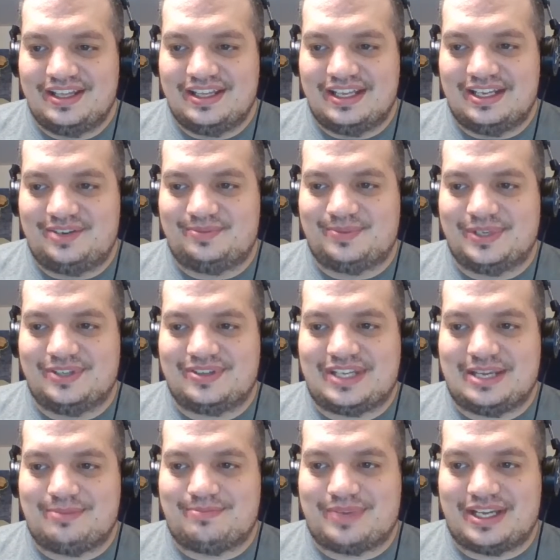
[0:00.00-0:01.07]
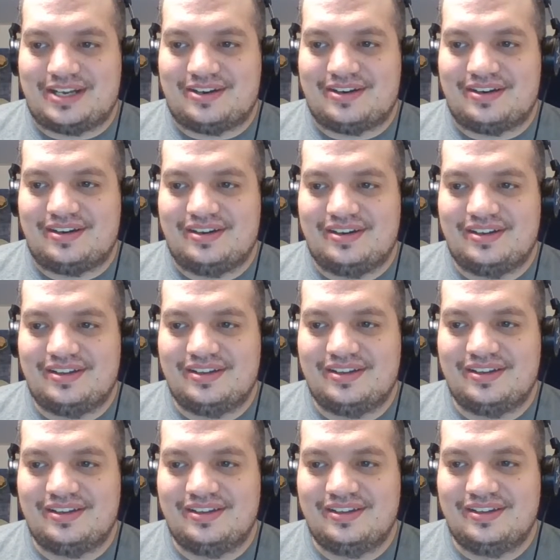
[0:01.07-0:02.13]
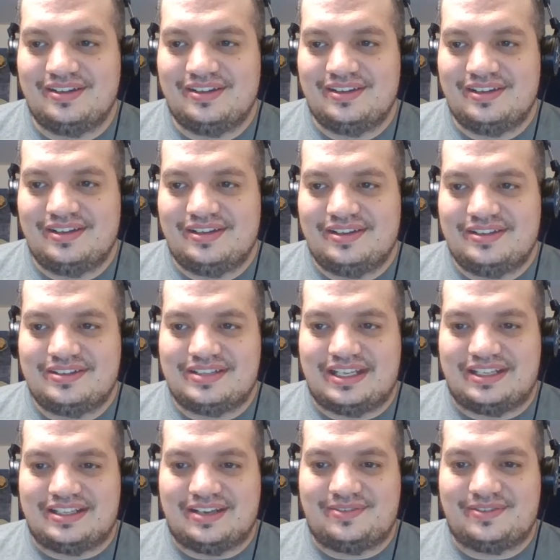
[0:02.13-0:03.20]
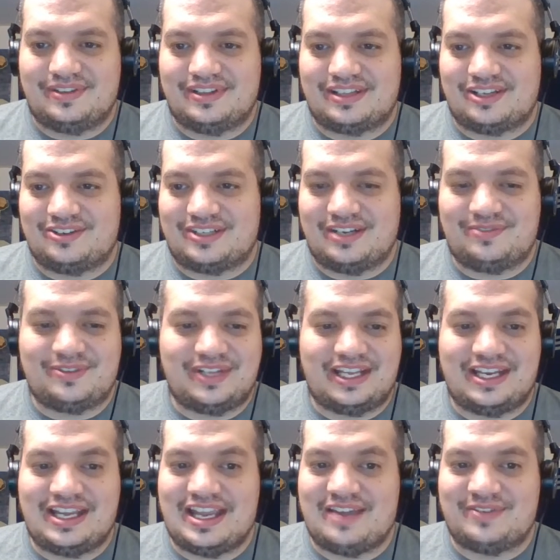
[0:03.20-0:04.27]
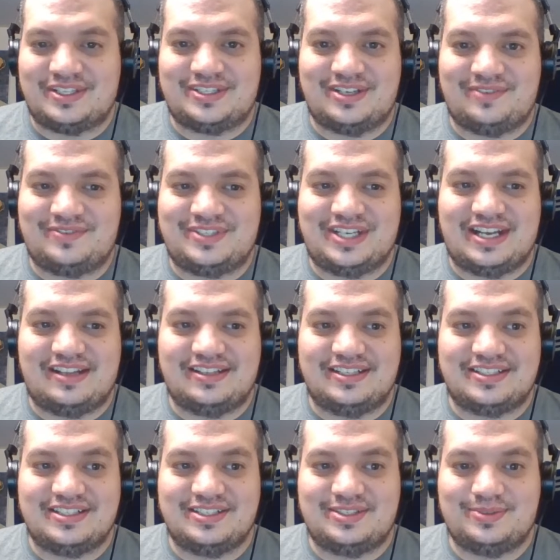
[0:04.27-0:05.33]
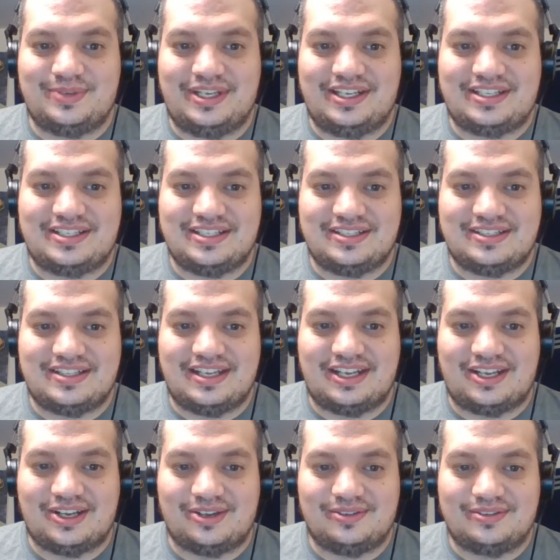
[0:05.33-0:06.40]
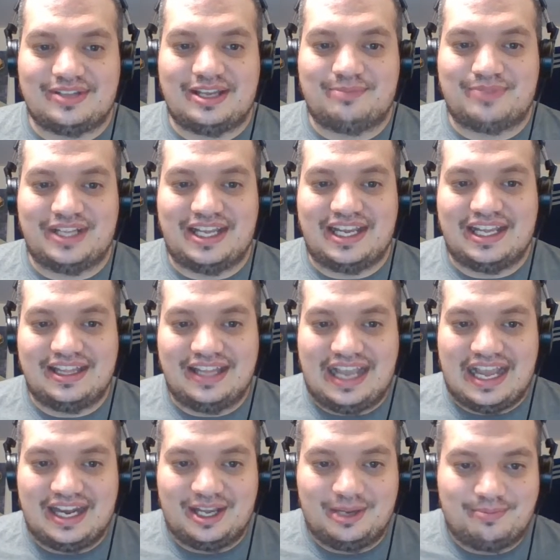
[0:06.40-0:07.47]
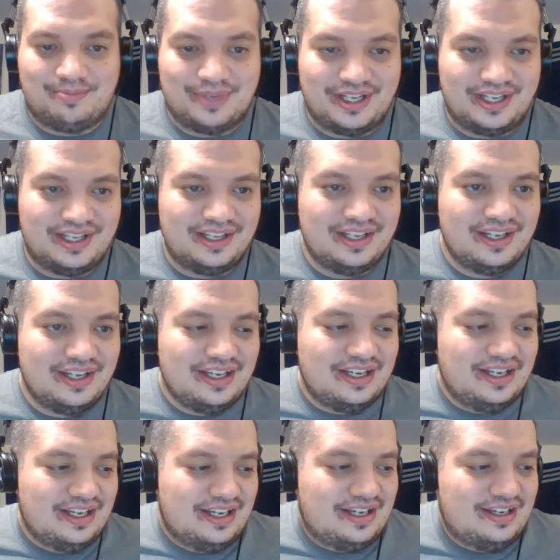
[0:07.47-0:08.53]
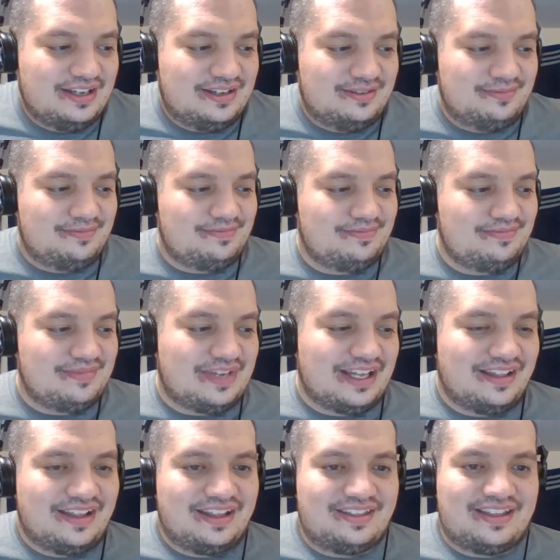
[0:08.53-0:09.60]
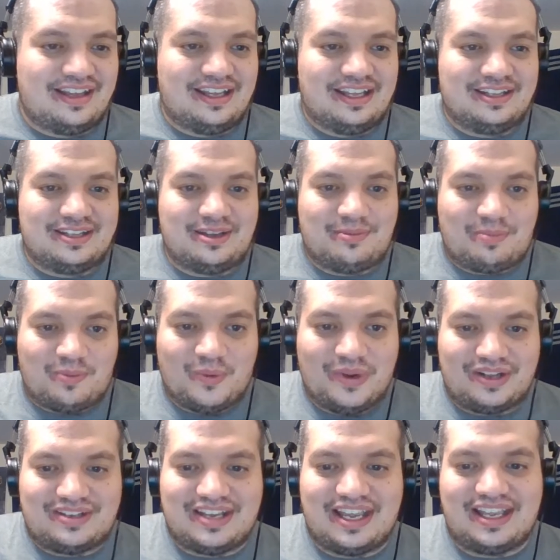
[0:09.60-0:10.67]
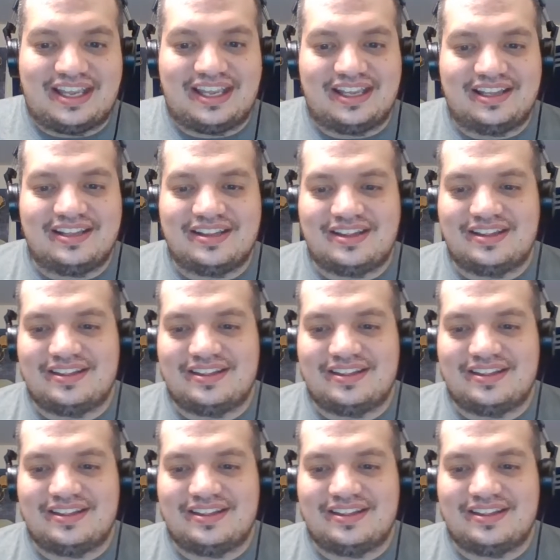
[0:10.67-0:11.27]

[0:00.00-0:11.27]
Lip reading: it will get better. They're definitely going to have a tough challenge this week, since they play Atlanta. But I think they end up going